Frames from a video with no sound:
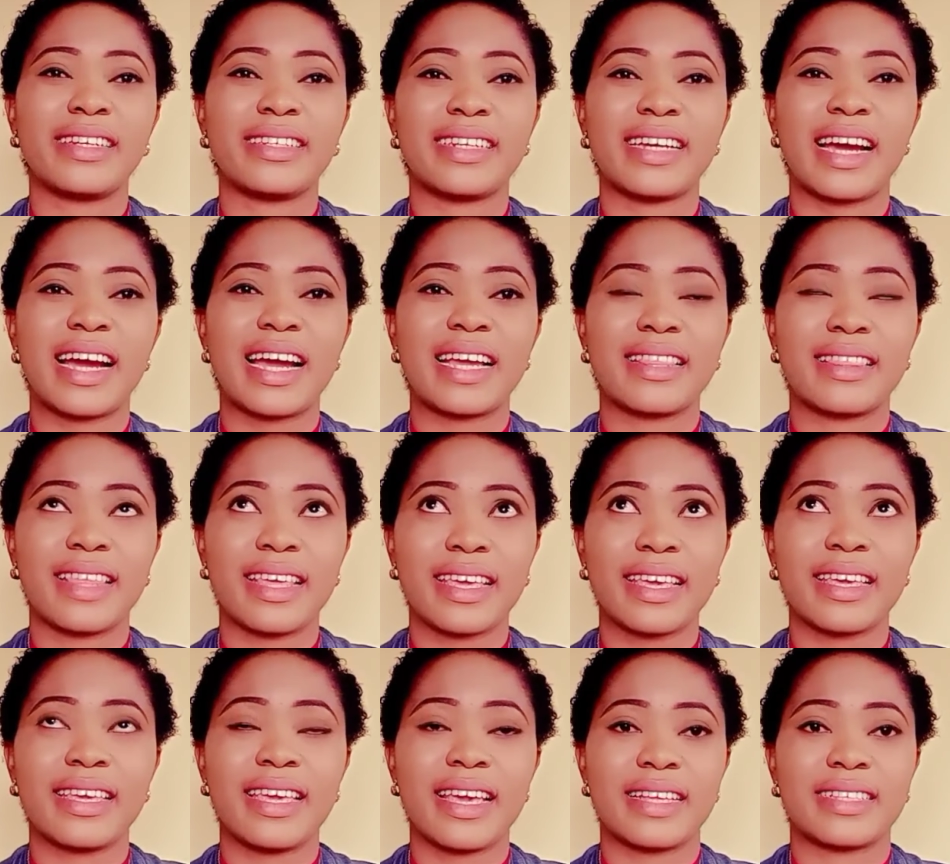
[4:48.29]
I think,
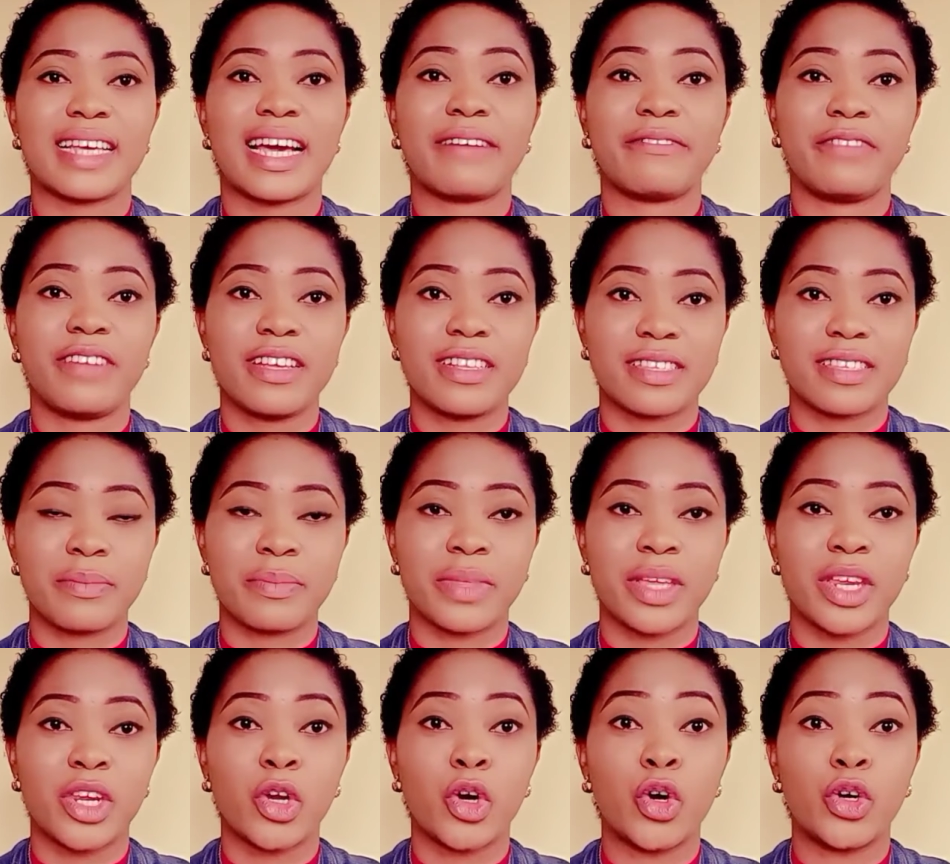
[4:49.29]
yes, I've done
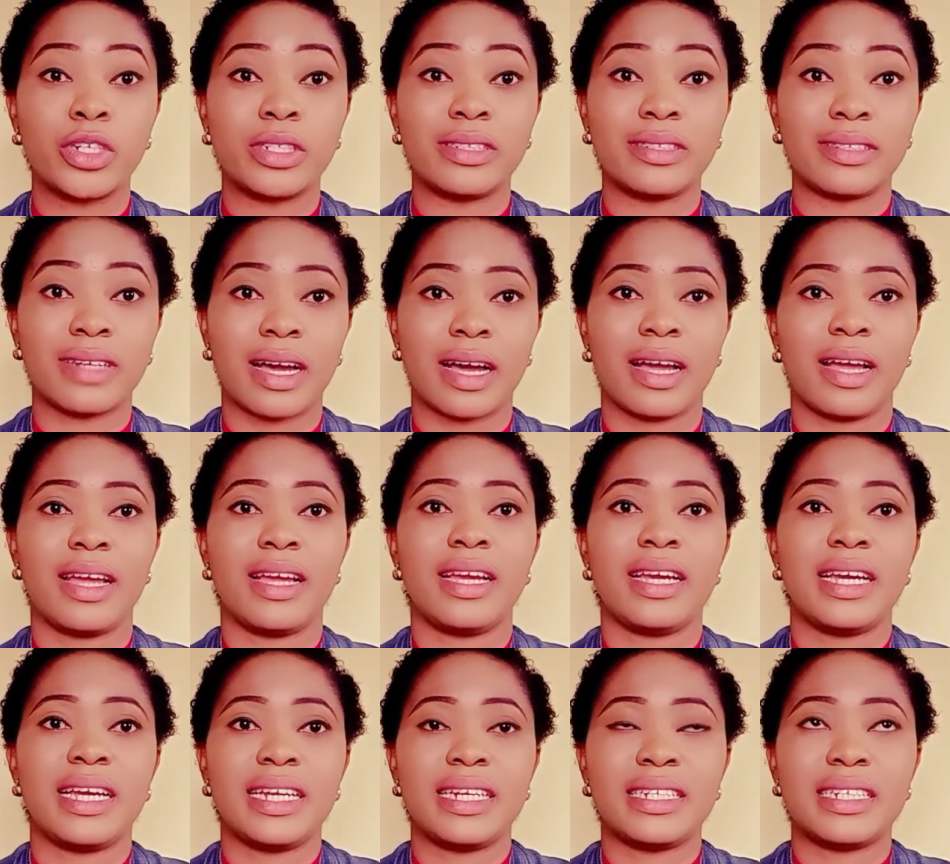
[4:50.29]
something on na.
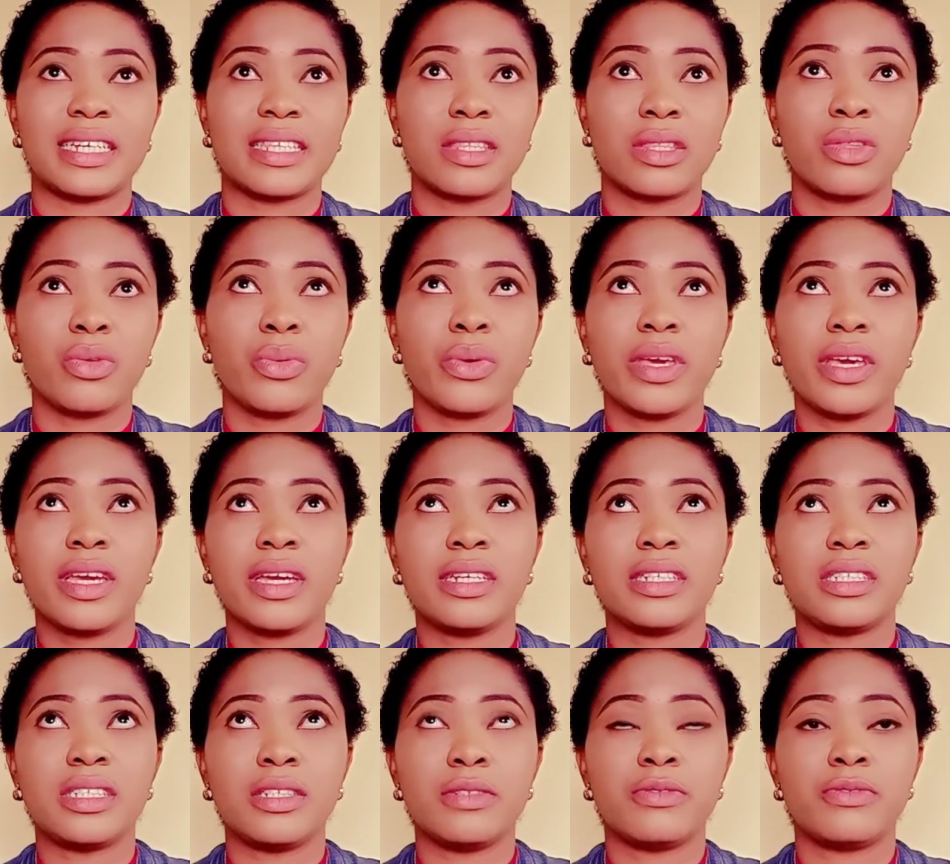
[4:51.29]
The three
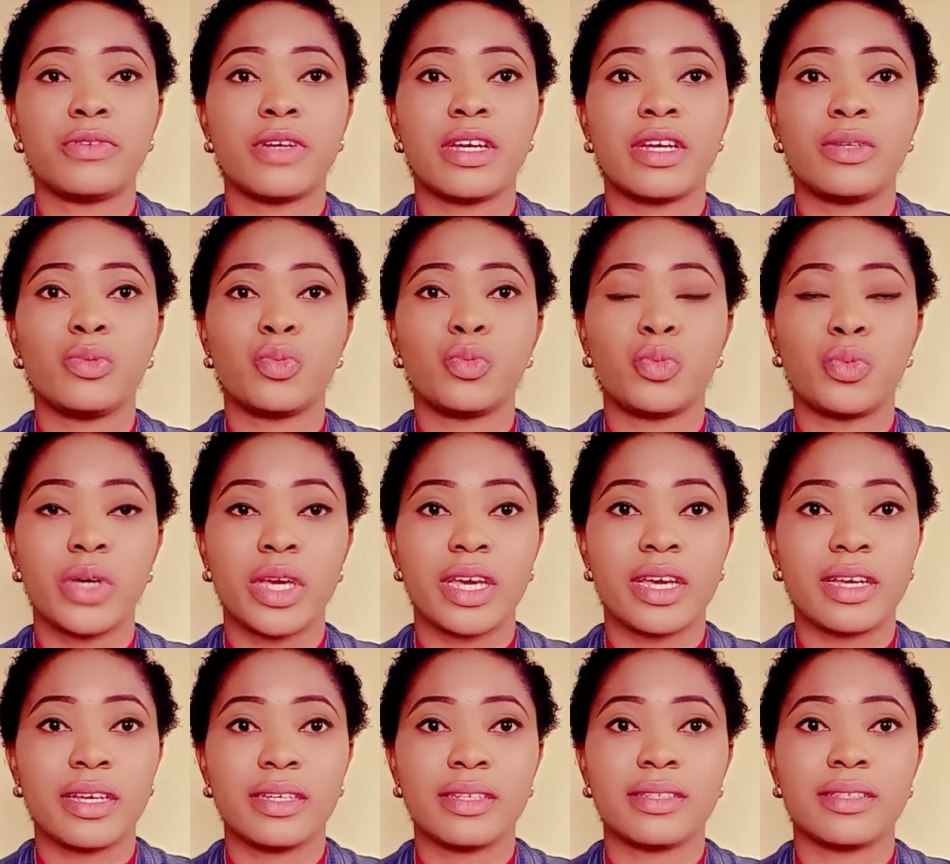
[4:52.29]
different
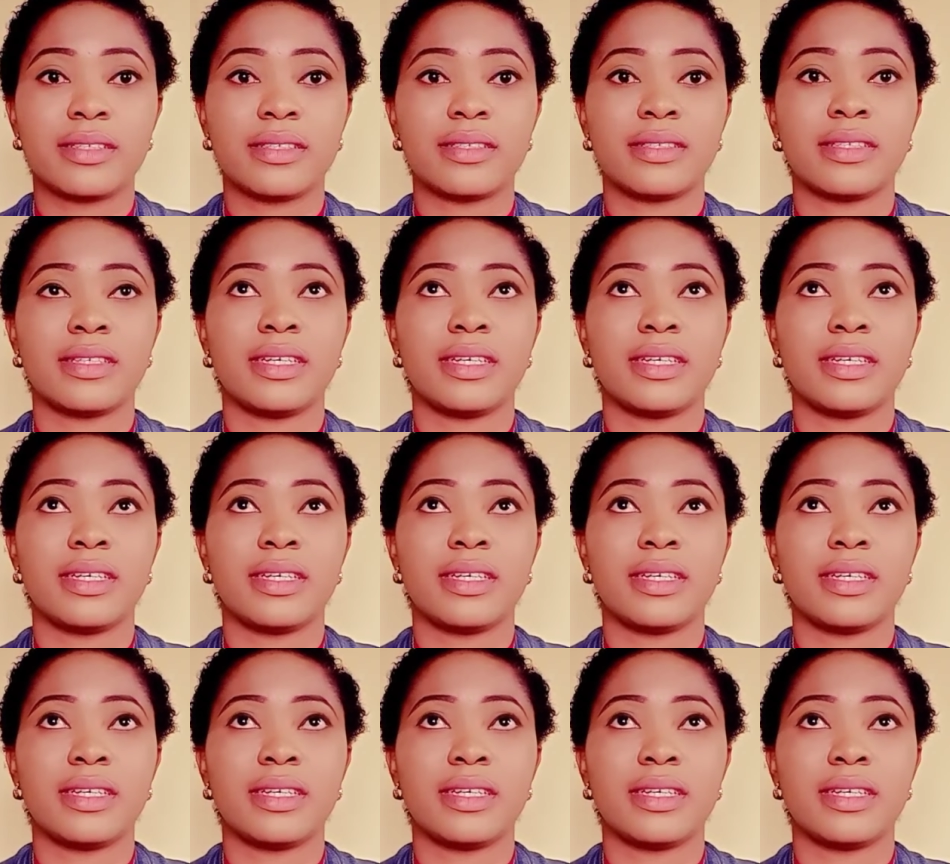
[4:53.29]
ways